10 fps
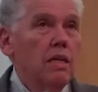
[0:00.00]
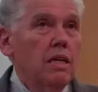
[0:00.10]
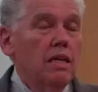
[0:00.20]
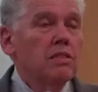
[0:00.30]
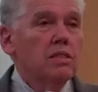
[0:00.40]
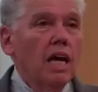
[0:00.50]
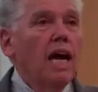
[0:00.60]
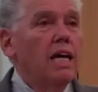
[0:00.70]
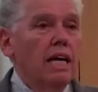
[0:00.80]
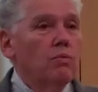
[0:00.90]
it's
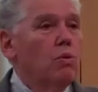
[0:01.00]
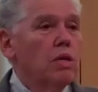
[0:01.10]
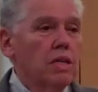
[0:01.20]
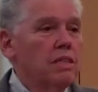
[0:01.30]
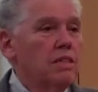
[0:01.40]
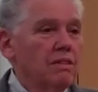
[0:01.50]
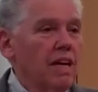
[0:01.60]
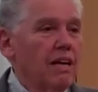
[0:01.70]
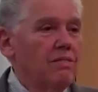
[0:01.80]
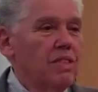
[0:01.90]
God at work in their
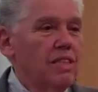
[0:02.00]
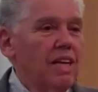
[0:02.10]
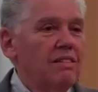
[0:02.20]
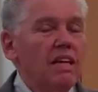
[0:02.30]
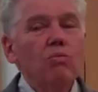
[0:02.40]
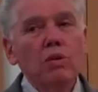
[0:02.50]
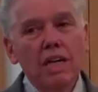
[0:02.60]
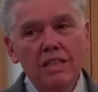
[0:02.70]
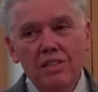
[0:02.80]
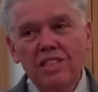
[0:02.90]
lives. And then when
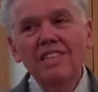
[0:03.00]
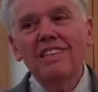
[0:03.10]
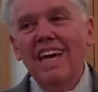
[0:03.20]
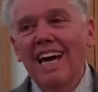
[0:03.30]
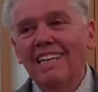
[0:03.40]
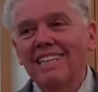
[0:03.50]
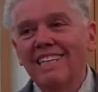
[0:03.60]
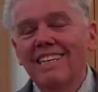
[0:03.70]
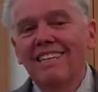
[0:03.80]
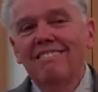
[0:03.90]
I see that,
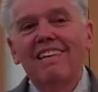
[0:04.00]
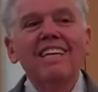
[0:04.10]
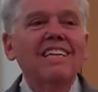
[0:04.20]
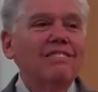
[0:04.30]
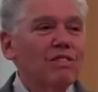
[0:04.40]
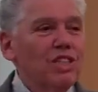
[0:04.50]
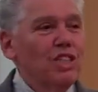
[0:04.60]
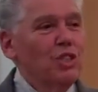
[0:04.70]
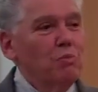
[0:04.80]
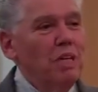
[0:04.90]
that
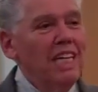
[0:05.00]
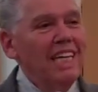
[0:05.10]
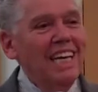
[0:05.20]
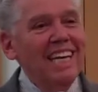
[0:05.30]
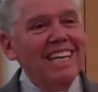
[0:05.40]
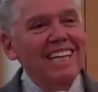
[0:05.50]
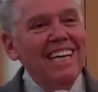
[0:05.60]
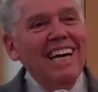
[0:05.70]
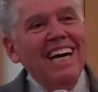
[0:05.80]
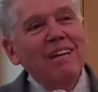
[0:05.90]
enriches me. And
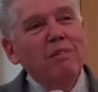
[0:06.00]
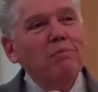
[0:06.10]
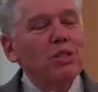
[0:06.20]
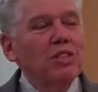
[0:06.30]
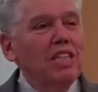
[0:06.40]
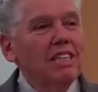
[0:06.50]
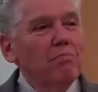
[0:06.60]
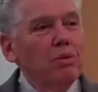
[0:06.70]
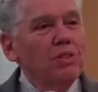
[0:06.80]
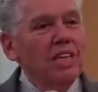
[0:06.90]
I remember seeing a
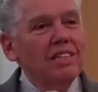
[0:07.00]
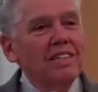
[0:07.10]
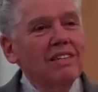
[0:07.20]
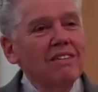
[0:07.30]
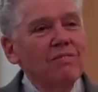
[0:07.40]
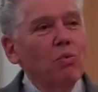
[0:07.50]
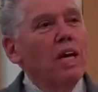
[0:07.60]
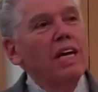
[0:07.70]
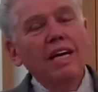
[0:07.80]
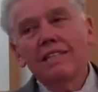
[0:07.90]
presenter
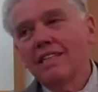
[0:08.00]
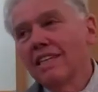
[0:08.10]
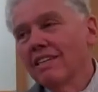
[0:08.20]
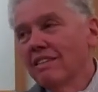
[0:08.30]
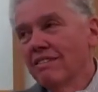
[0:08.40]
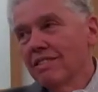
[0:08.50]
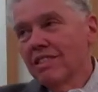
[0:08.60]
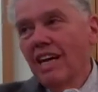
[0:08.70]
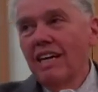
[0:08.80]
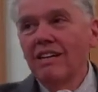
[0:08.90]
way at the other
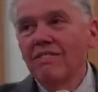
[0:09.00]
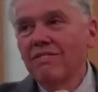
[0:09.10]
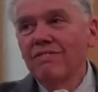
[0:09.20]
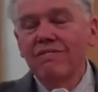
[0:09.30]
side of